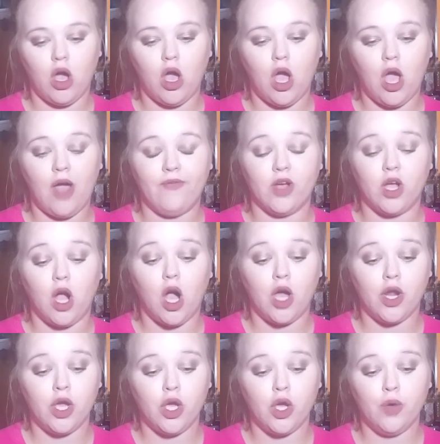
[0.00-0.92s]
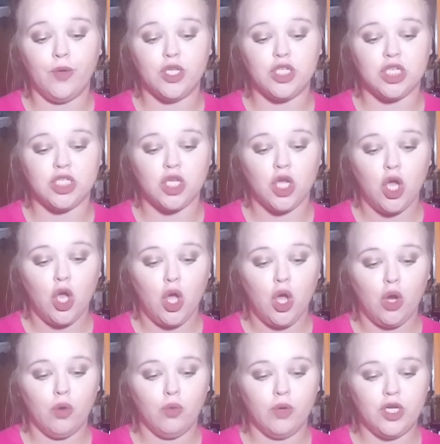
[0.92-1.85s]
Avocado, which is
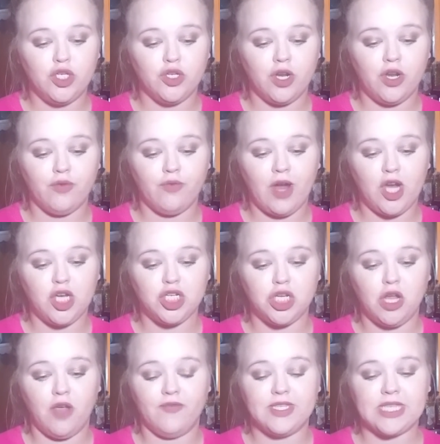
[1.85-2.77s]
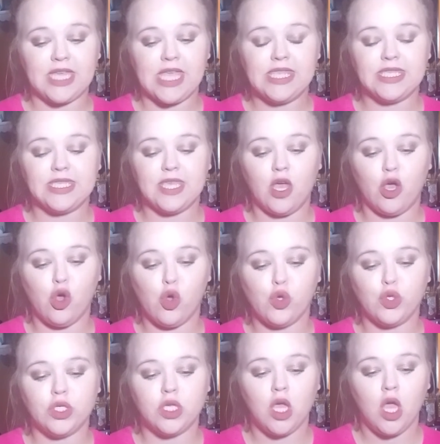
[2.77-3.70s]
regeneration of skin
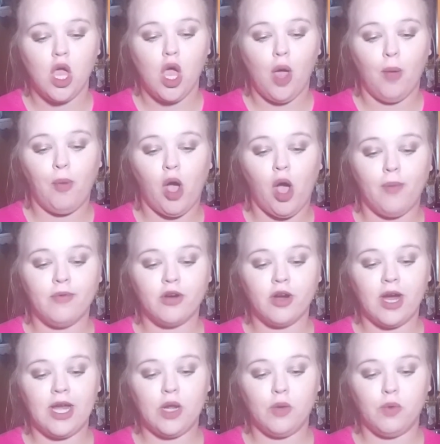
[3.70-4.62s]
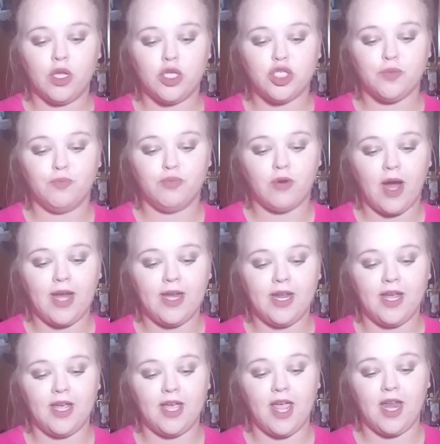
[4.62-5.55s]
cells. Pomegranate, which
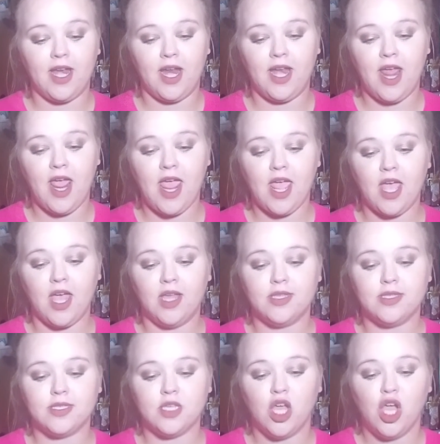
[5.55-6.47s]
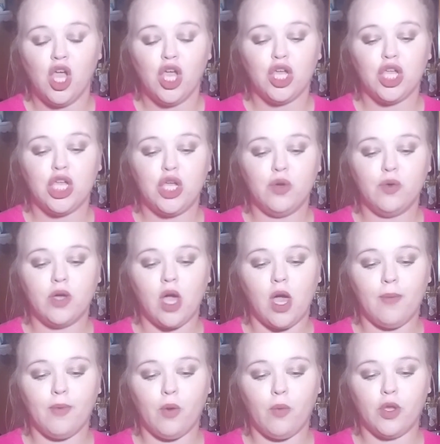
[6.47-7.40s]
brightening and enhance.
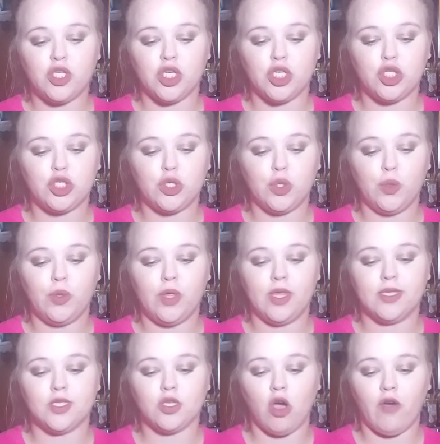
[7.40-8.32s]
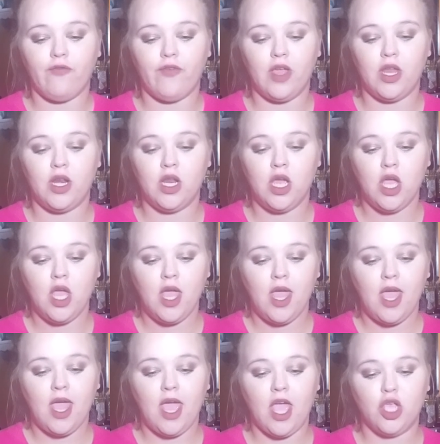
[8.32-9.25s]
Cucumber, which is soothe and soften.
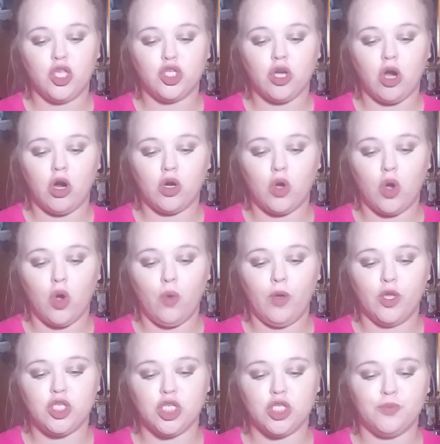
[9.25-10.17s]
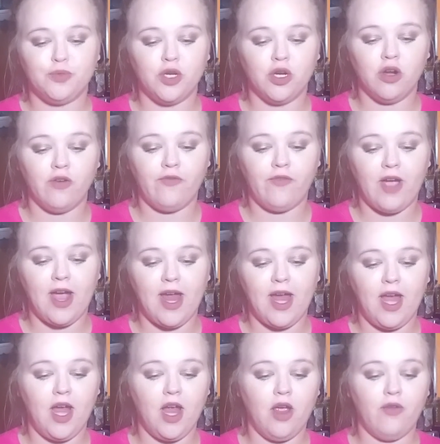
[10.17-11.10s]
And Charcoal, which is
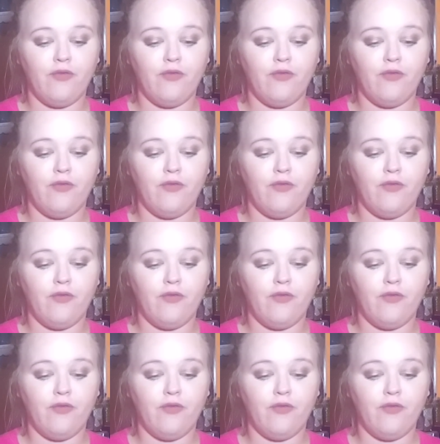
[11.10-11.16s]
purifying